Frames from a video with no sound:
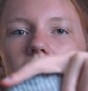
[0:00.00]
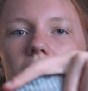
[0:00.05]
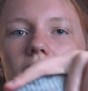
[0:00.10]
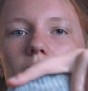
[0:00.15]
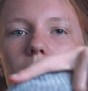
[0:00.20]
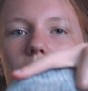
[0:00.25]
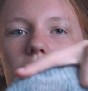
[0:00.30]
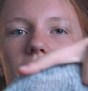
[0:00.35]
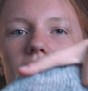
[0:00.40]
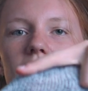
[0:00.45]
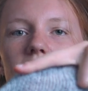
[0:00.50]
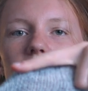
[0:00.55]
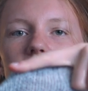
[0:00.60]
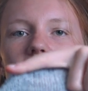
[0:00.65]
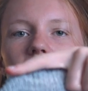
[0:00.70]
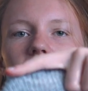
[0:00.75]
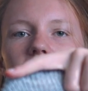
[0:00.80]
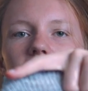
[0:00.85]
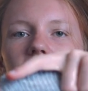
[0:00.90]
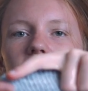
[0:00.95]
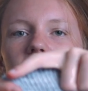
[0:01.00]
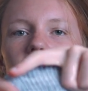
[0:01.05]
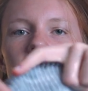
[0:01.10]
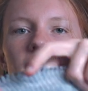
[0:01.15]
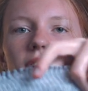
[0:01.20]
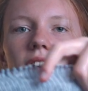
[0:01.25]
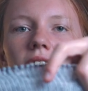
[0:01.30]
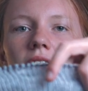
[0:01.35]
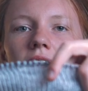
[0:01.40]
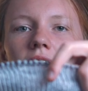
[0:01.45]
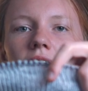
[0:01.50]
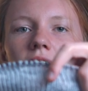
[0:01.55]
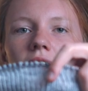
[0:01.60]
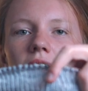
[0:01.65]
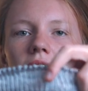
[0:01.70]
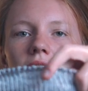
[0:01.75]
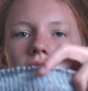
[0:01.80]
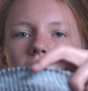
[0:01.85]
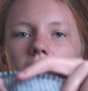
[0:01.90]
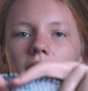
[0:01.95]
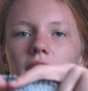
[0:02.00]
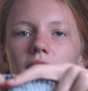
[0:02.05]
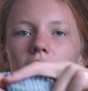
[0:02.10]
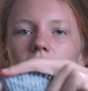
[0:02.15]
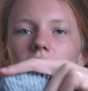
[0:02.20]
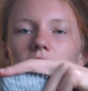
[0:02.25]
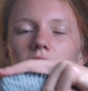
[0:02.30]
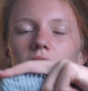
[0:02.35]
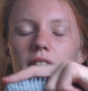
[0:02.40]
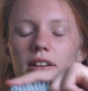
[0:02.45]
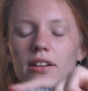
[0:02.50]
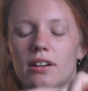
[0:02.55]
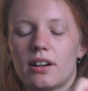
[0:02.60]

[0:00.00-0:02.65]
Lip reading: the opposite direction, it